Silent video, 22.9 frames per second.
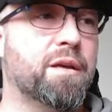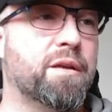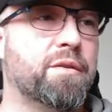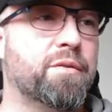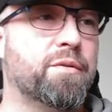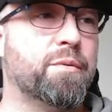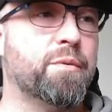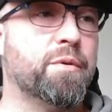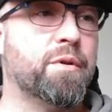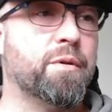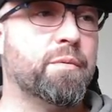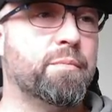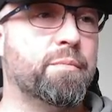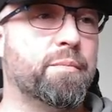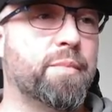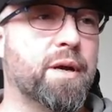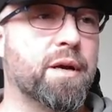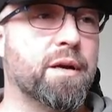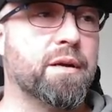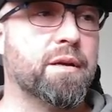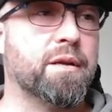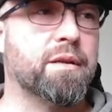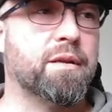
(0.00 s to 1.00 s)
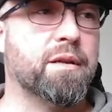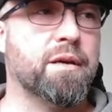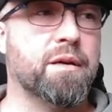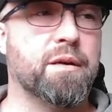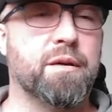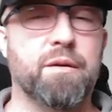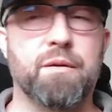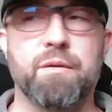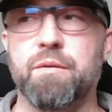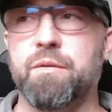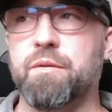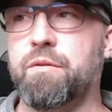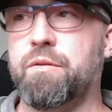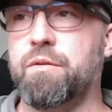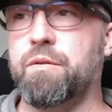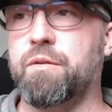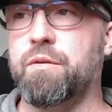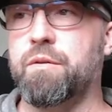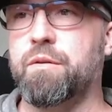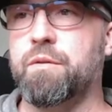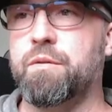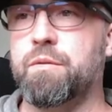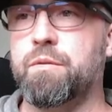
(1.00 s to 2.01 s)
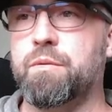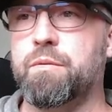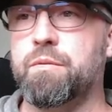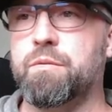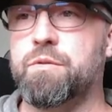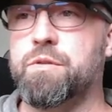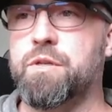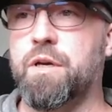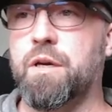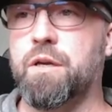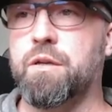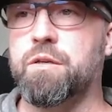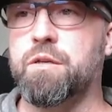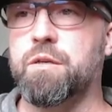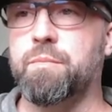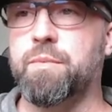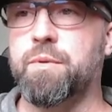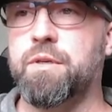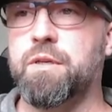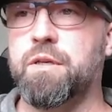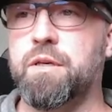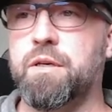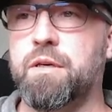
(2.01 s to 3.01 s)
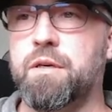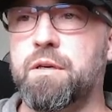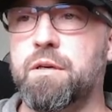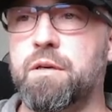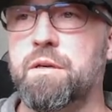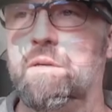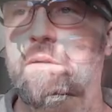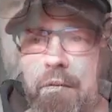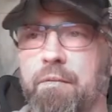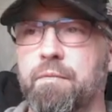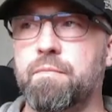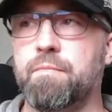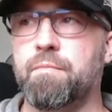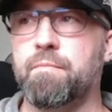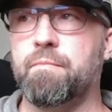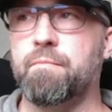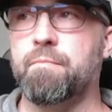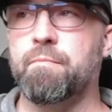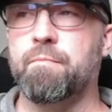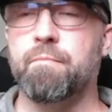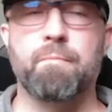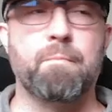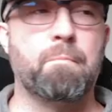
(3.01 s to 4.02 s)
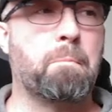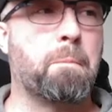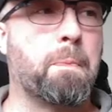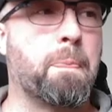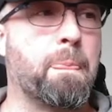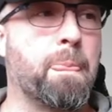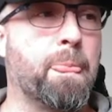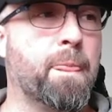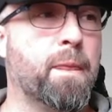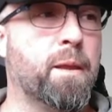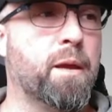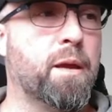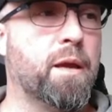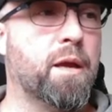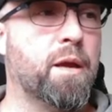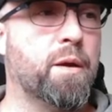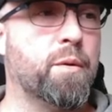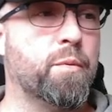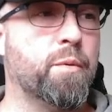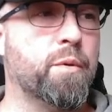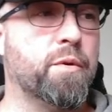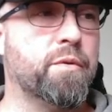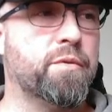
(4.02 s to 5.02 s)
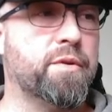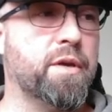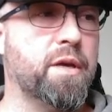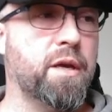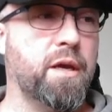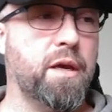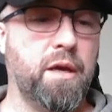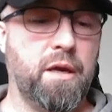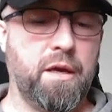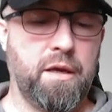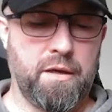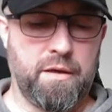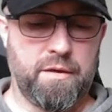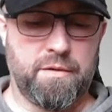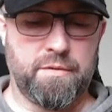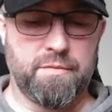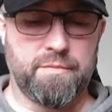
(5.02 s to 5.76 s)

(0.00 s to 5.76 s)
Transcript: So we'll come back down to ChatGPT here. I'm going to say, hey,